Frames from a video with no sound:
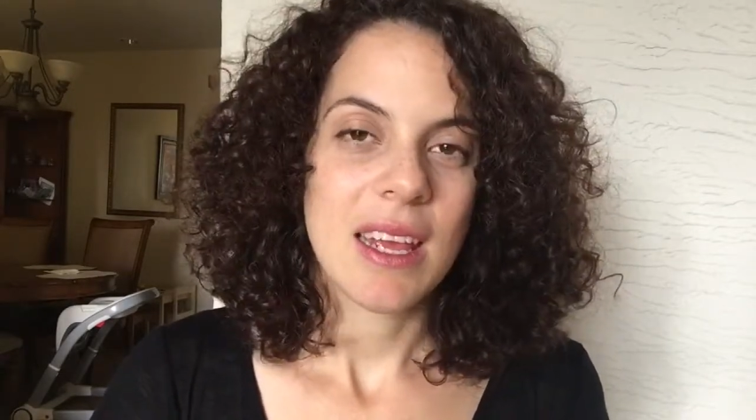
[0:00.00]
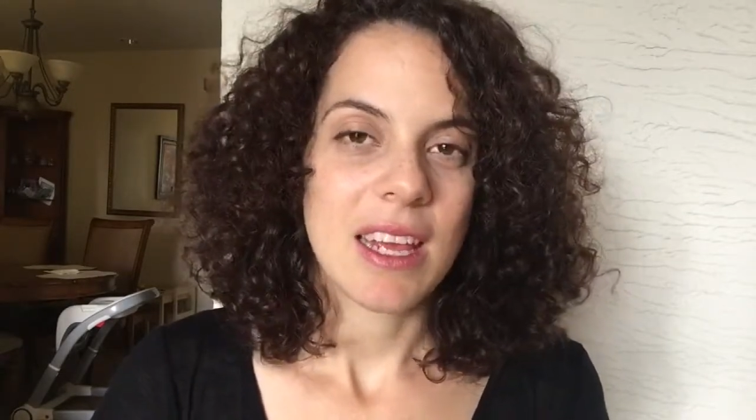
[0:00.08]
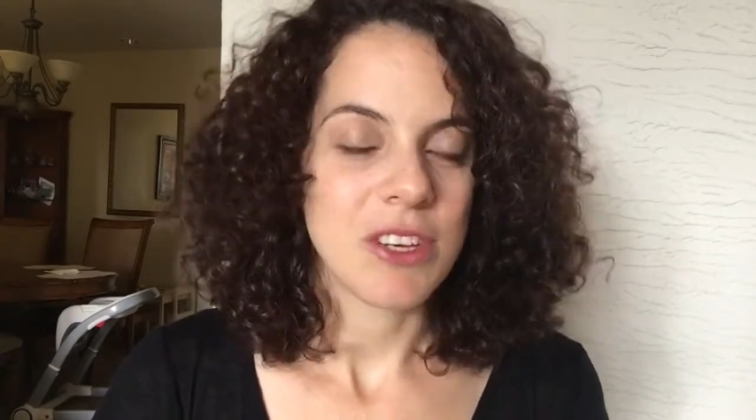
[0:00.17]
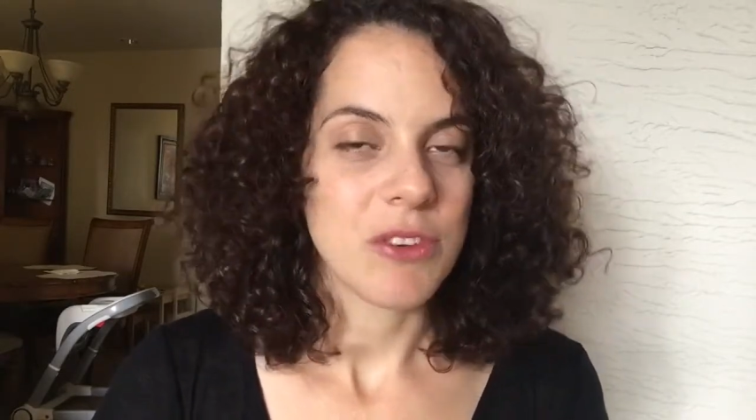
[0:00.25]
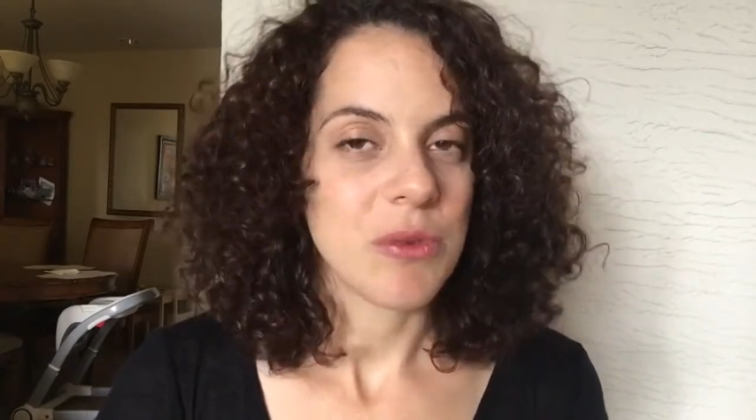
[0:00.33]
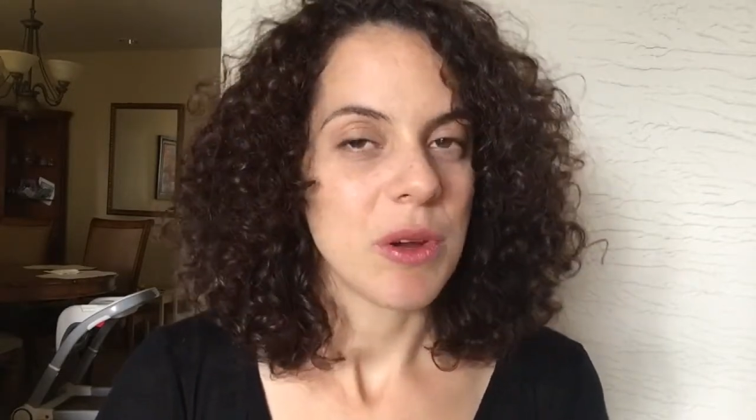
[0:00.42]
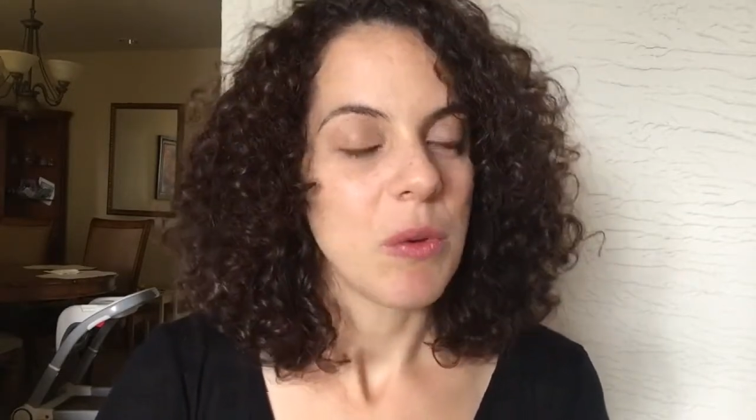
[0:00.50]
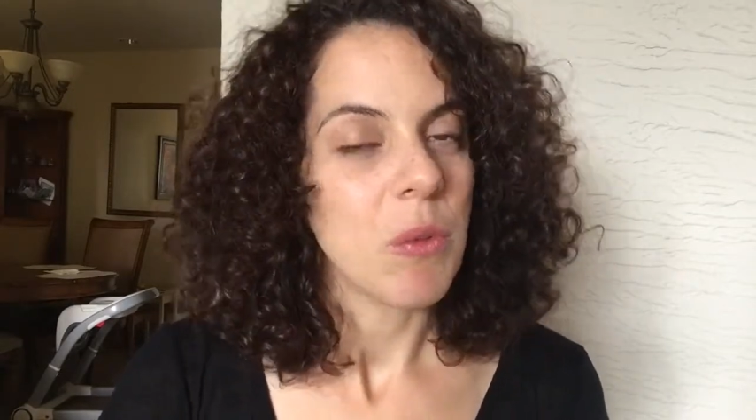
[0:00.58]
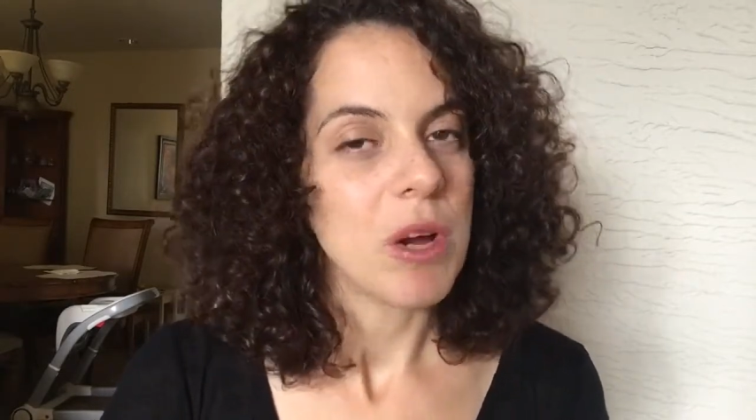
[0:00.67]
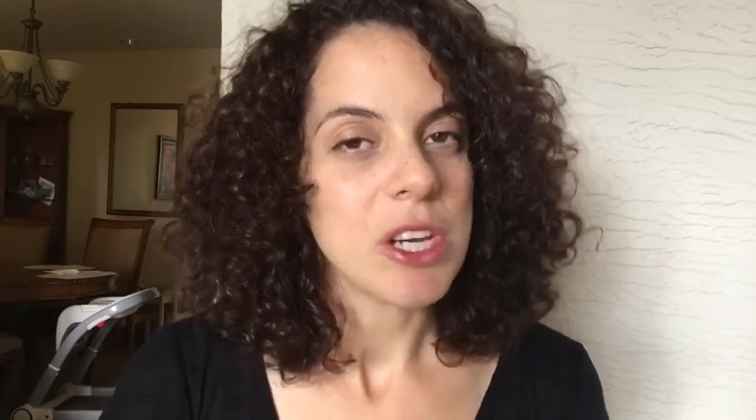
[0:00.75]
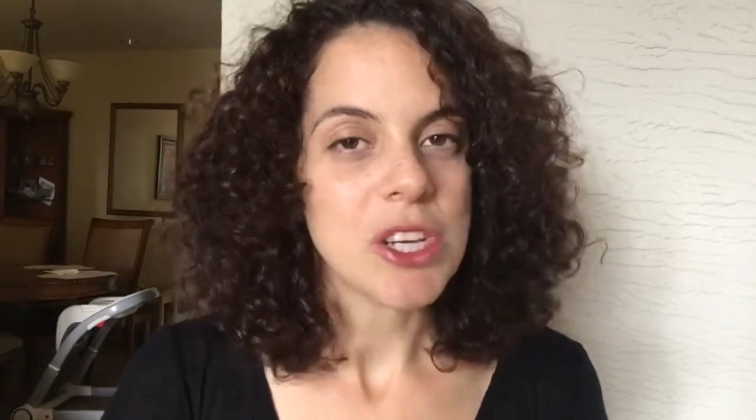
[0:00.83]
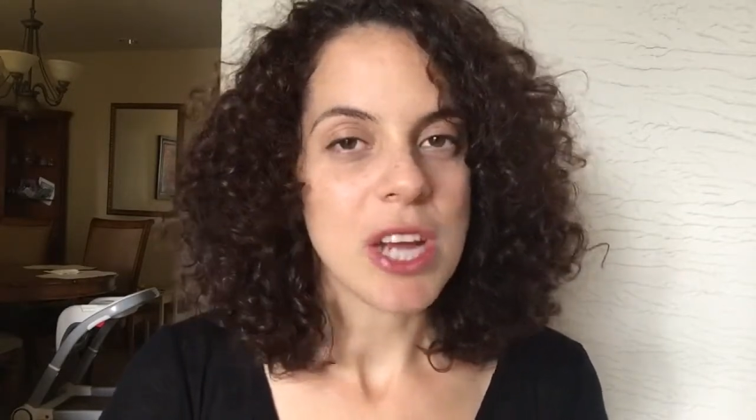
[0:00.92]
I just read
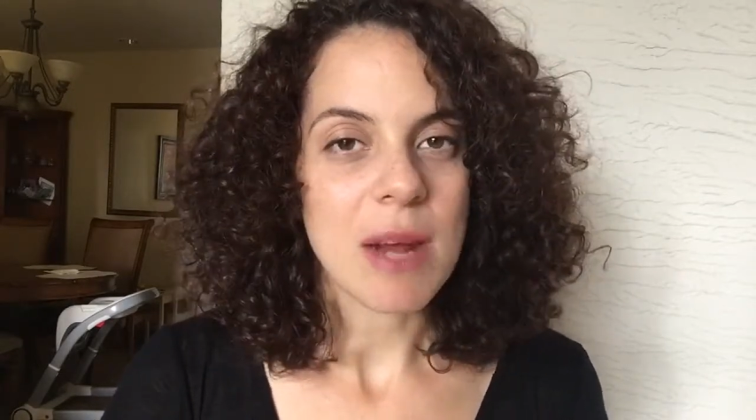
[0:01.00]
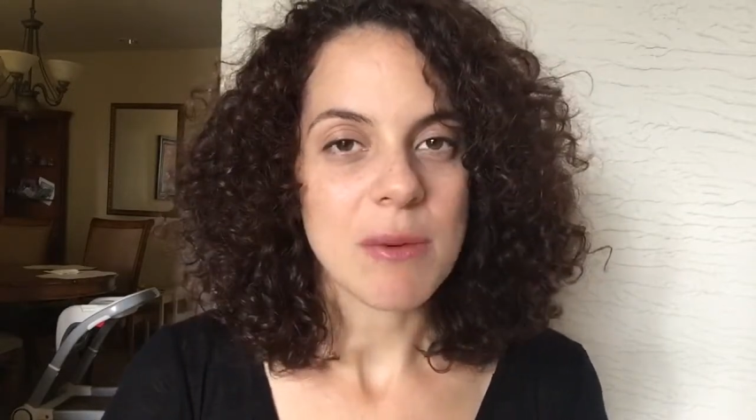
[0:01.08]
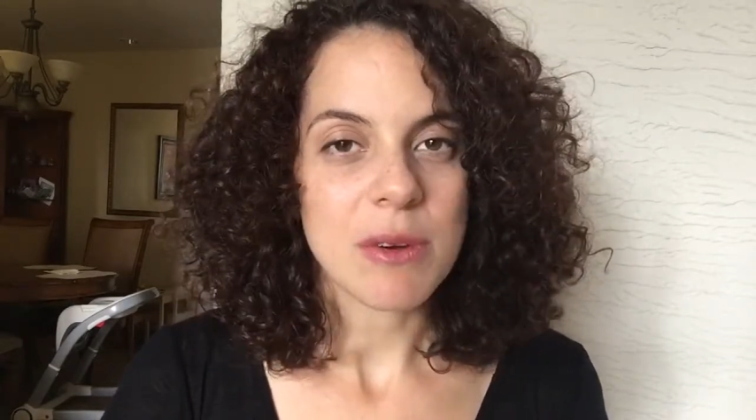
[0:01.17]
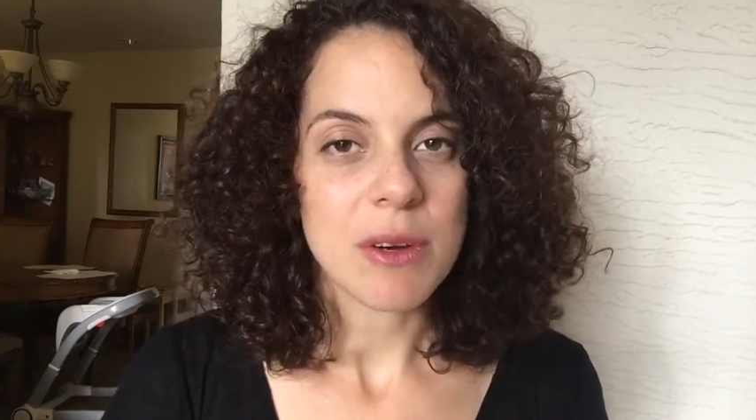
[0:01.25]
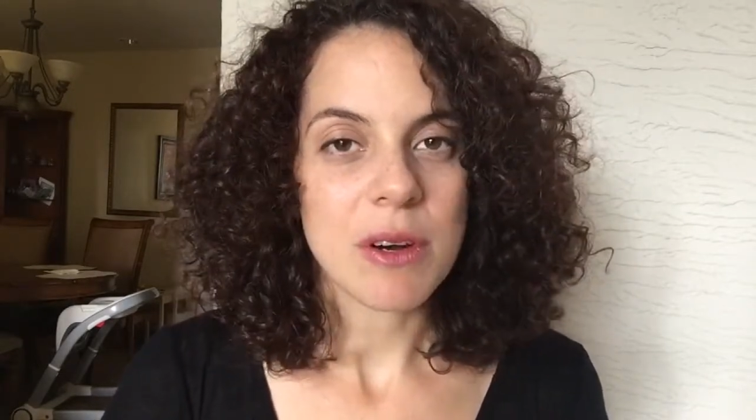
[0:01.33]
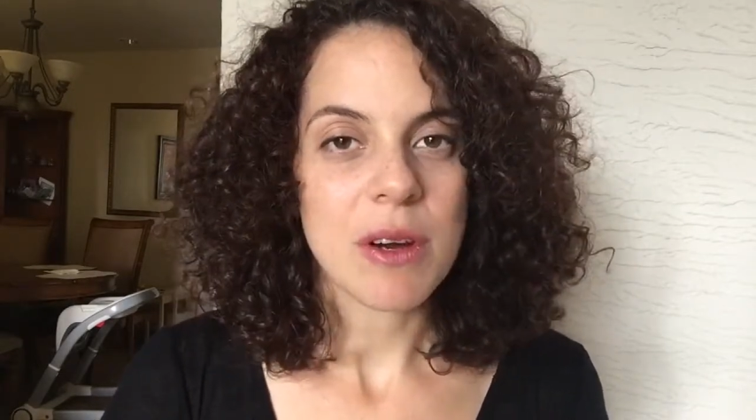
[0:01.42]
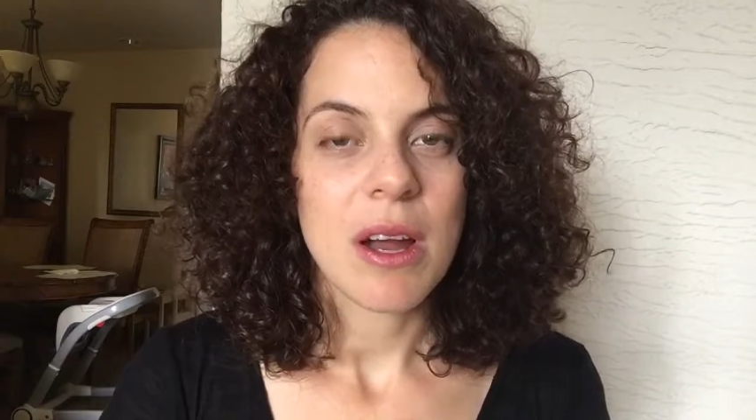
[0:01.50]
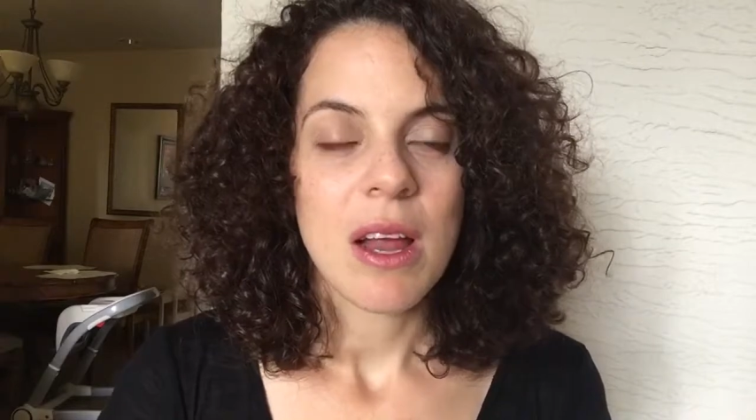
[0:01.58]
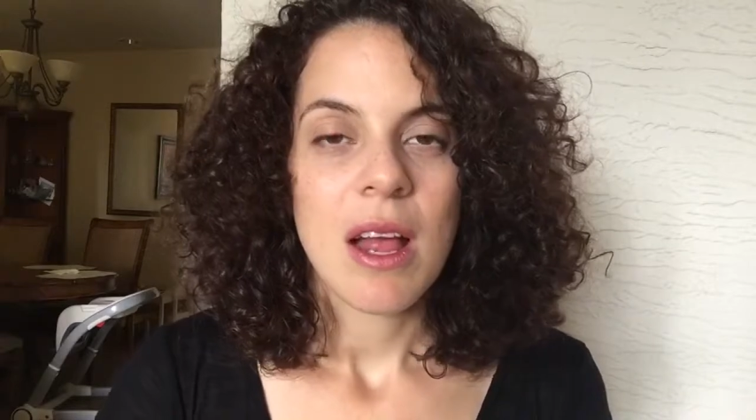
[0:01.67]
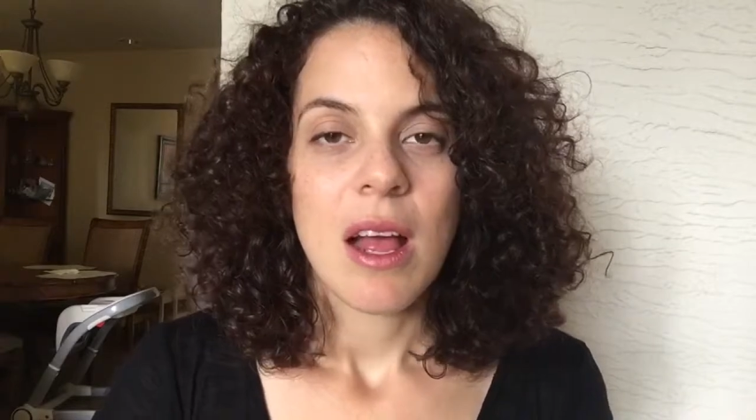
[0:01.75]
one chapter